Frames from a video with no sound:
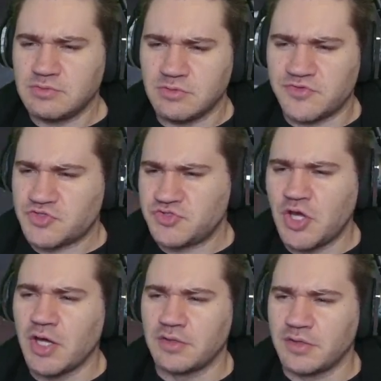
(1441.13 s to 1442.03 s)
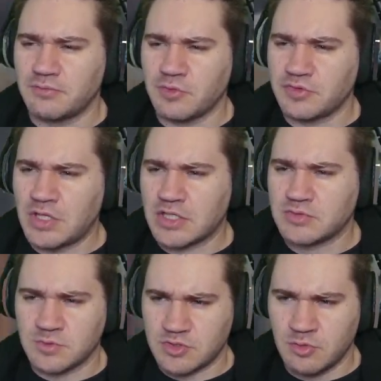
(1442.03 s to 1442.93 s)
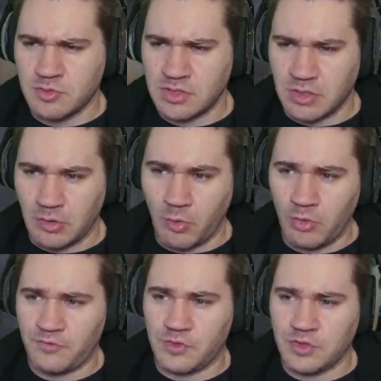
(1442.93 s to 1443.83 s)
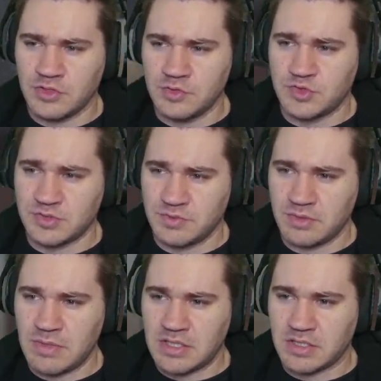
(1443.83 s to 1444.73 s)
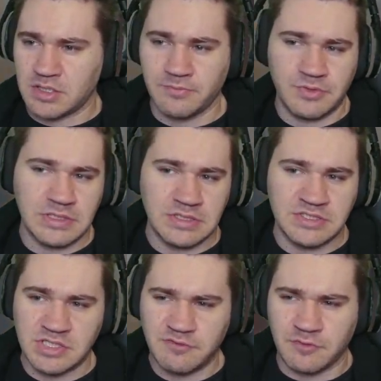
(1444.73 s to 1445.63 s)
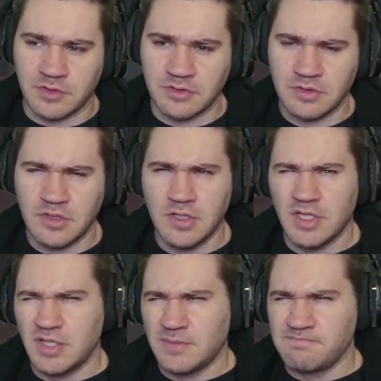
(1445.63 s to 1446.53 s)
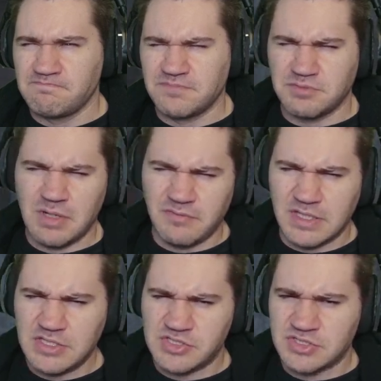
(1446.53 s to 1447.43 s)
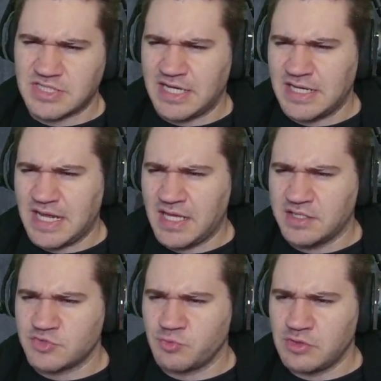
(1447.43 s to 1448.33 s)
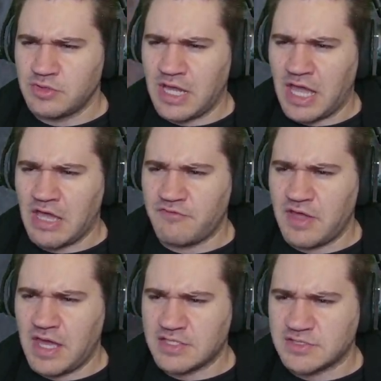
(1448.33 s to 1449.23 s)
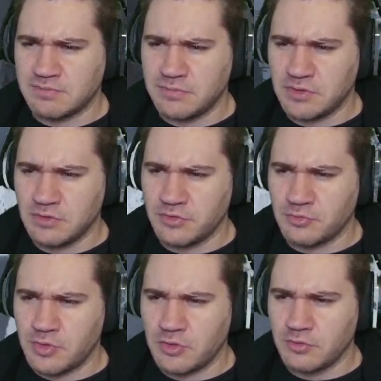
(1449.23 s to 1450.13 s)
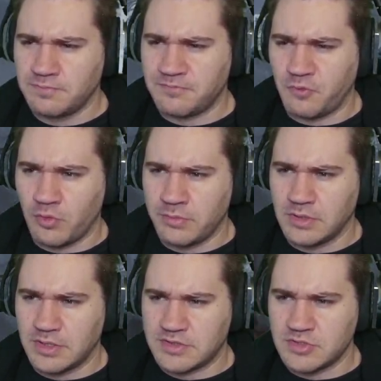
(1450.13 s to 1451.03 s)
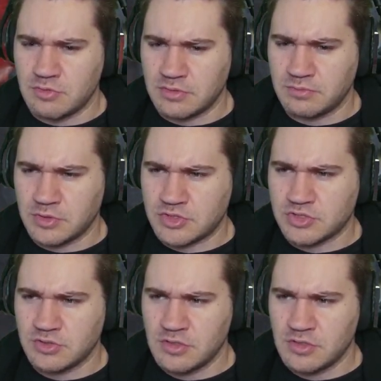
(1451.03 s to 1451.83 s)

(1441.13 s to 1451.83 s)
to have just done with Nacht der Untoten here. Or if you're gonna do something, make it completely different. But Revelations kind of had this weird half-assed, middle-of-the-road formula to it, which,